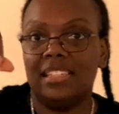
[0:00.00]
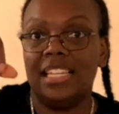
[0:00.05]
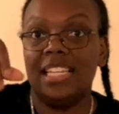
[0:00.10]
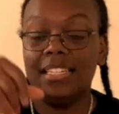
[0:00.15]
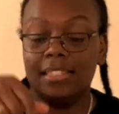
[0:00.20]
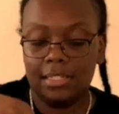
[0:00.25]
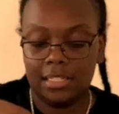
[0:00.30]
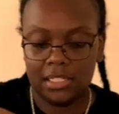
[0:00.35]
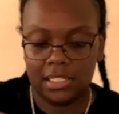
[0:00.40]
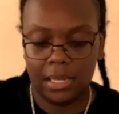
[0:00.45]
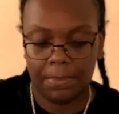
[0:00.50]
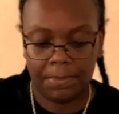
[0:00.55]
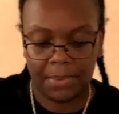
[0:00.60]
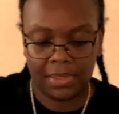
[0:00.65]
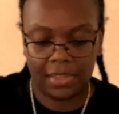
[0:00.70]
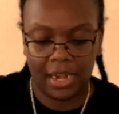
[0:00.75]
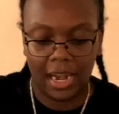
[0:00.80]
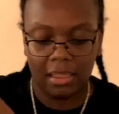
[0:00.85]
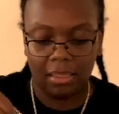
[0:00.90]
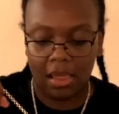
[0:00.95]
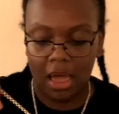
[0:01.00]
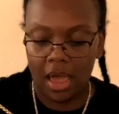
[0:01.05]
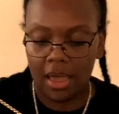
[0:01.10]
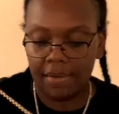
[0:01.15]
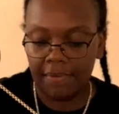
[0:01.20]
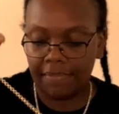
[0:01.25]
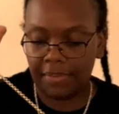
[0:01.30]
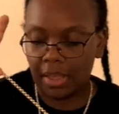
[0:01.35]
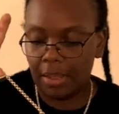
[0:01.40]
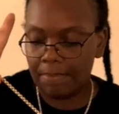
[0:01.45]
this is something that I
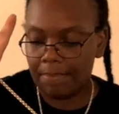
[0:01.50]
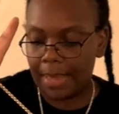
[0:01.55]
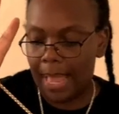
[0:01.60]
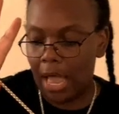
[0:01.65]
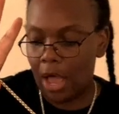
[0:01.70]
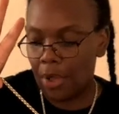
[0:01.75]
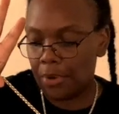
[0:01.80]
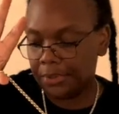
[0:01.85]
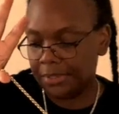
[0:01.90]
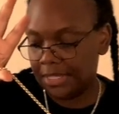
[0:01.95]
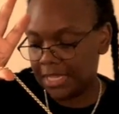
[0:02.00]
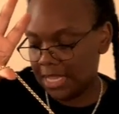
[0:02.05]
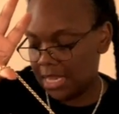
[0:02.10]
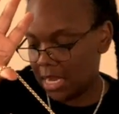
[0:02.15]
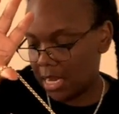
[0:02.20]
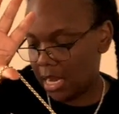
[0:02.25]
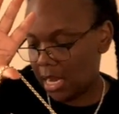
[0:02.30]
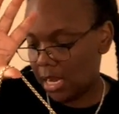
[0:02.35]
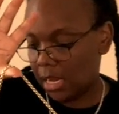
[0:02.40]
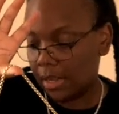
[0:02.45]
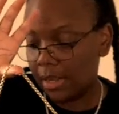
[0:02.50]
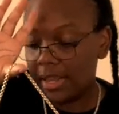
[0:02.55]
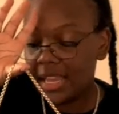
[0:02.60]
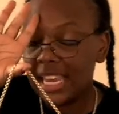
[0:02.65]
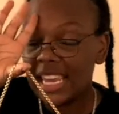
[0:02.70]
love about the